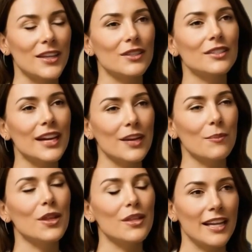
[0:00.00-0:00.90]
But what
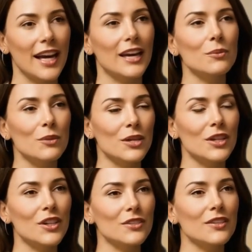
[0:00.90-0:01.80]
happens when
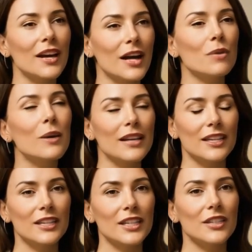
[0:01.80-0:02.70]
arousal starts to build
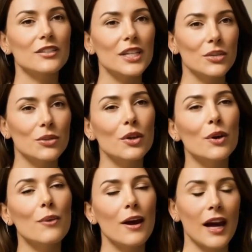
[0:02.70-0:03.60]
too quickly
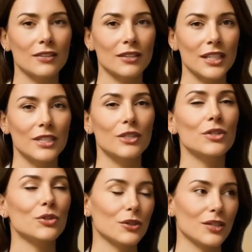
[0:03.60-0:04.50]
and you want more
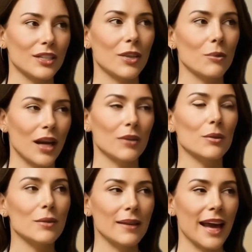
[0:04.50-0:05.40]
control over the timing?